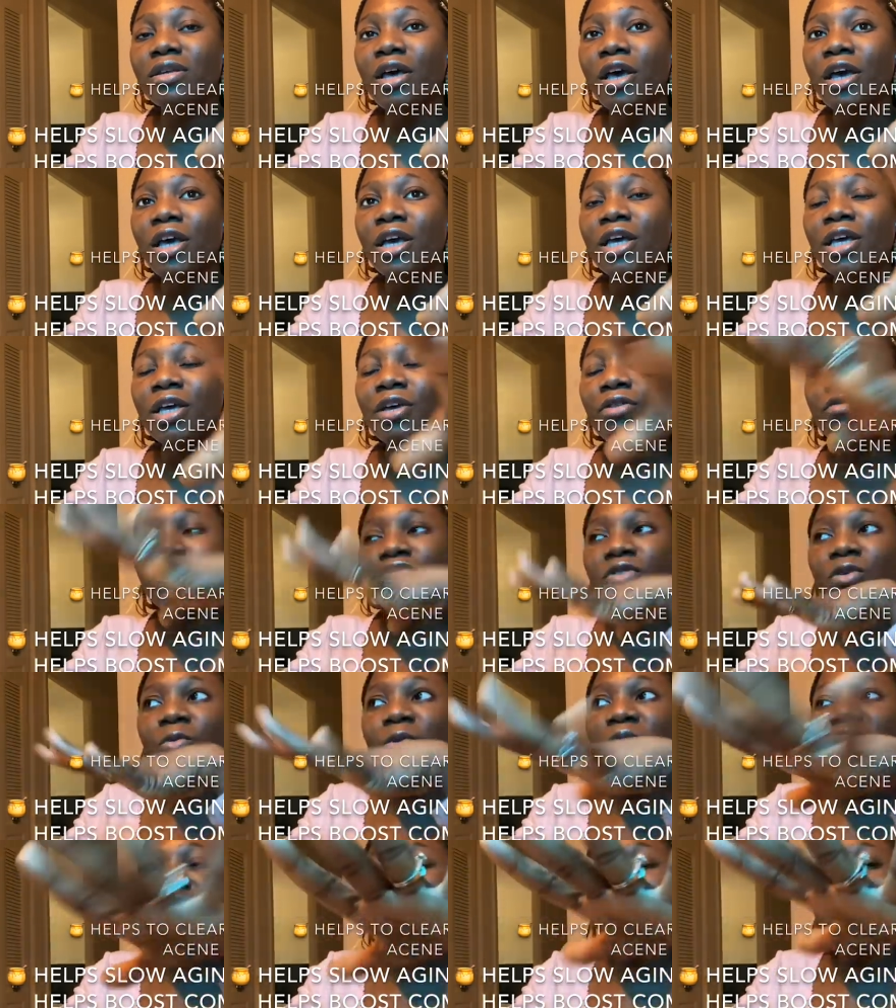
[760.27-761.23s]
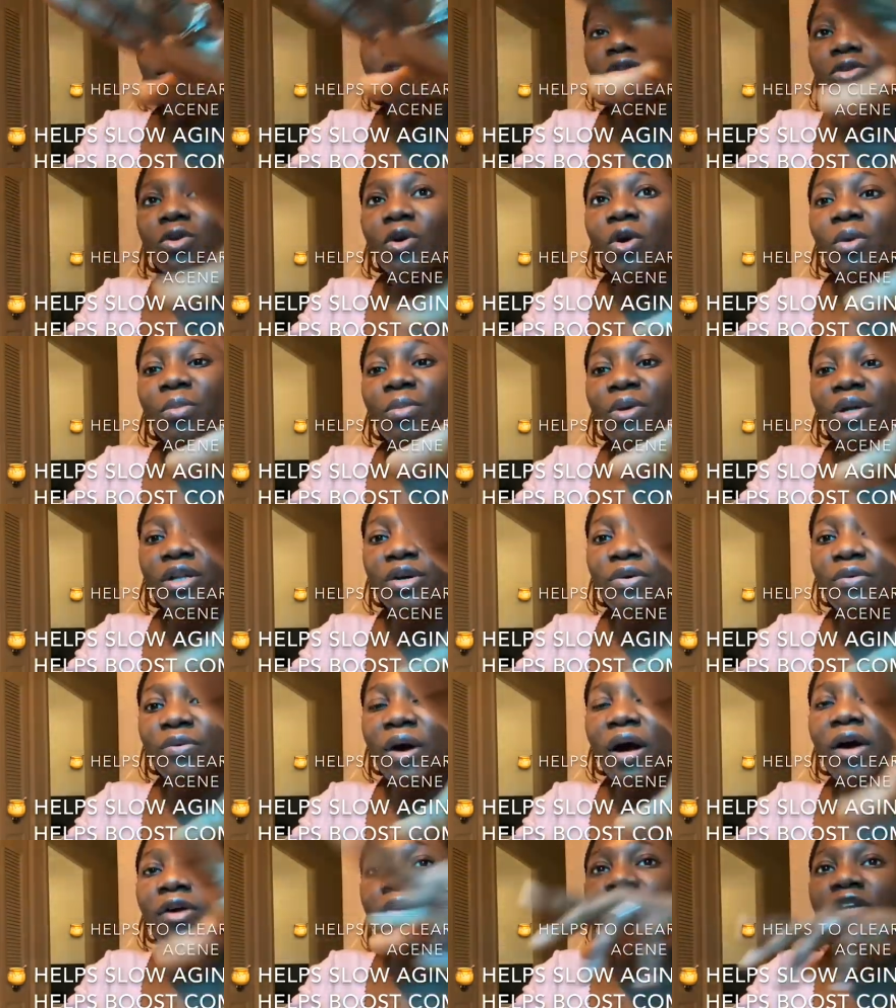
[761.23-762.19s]
if the winter is coming
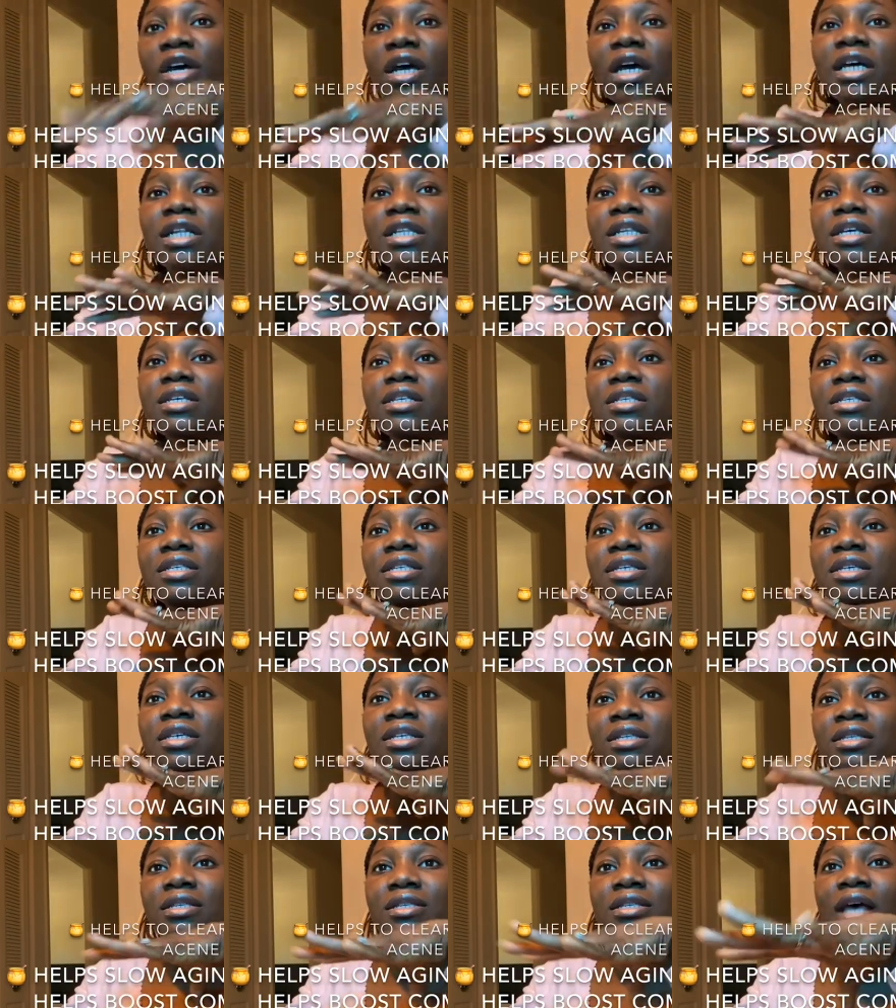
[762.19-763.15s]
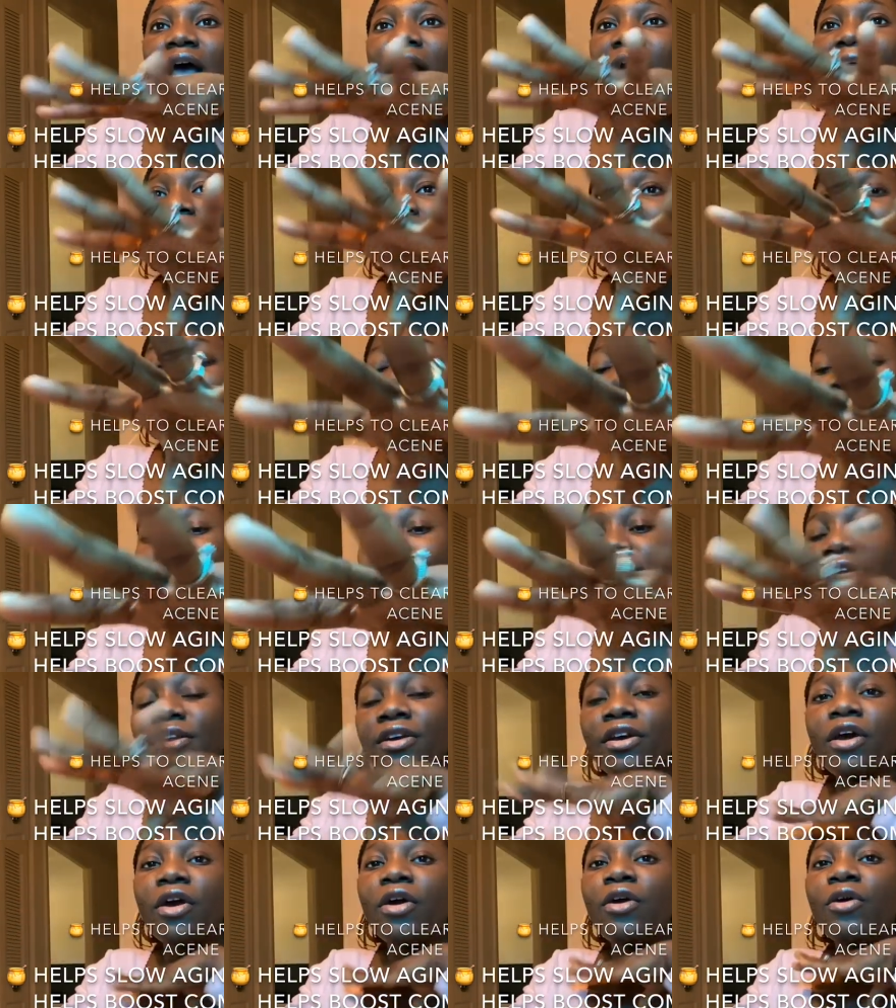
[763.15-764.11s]
around, this is
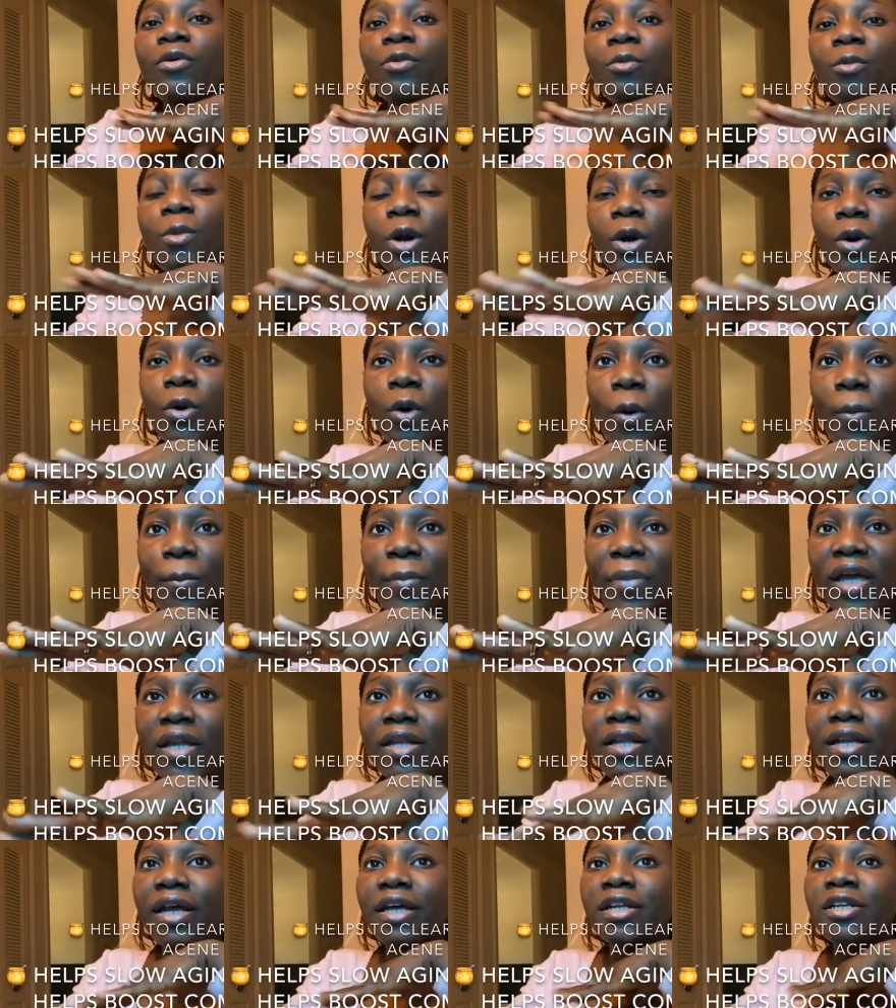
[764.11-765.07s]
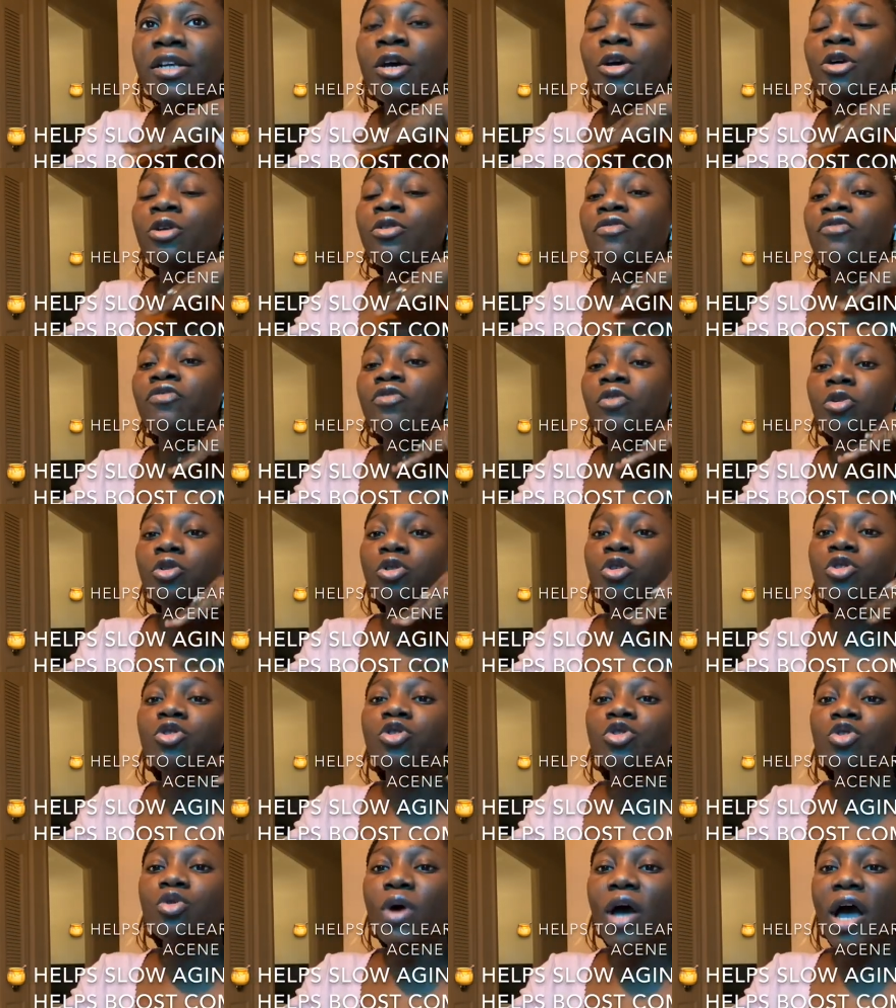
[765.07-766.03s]
highly recommended for you
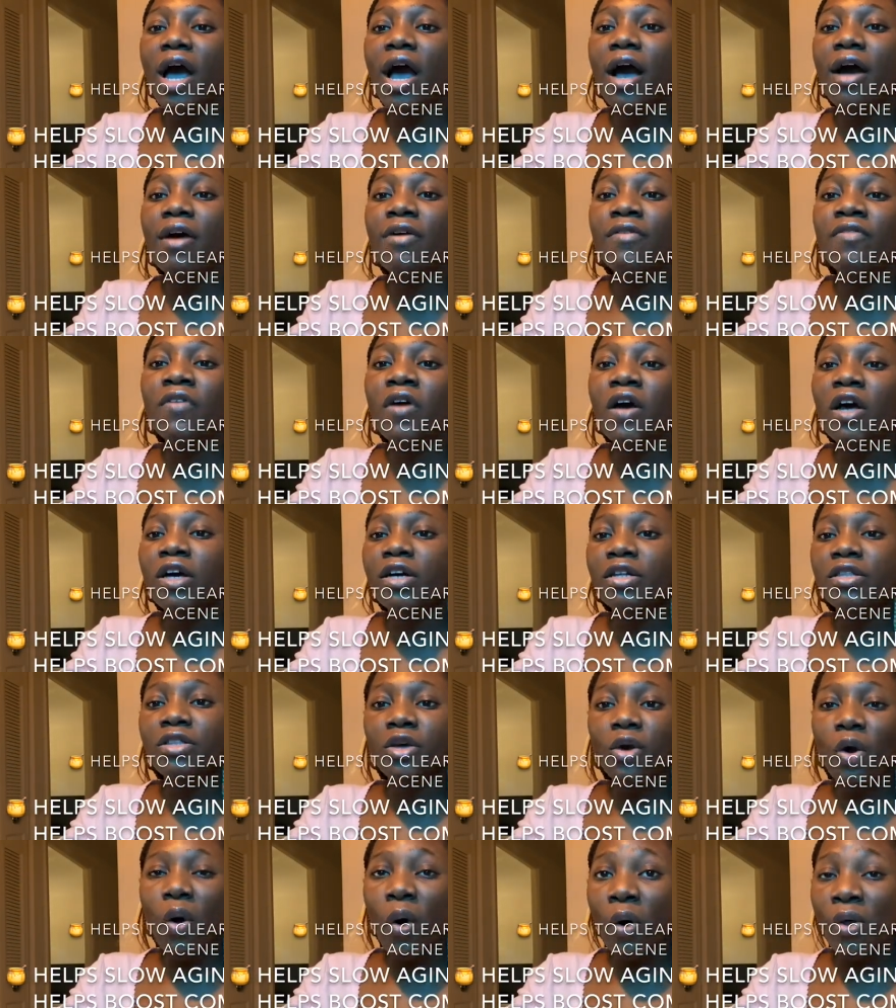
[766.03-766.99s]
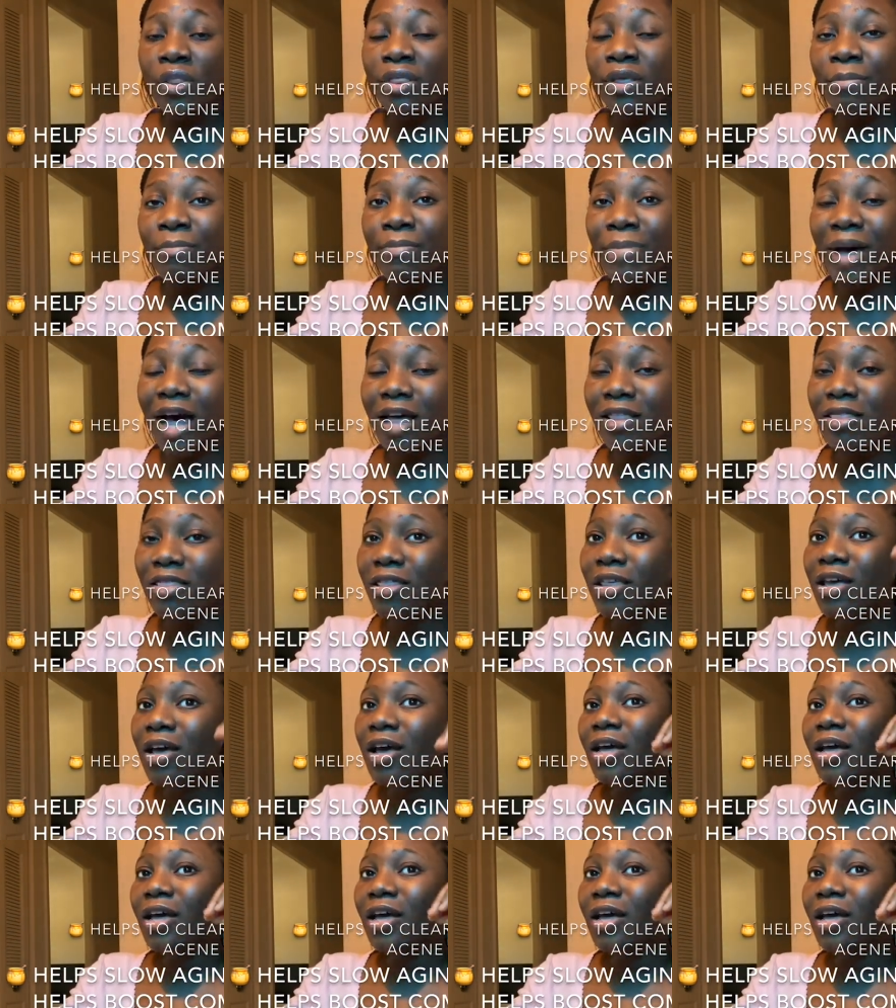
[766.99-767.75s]
to have the honey bath.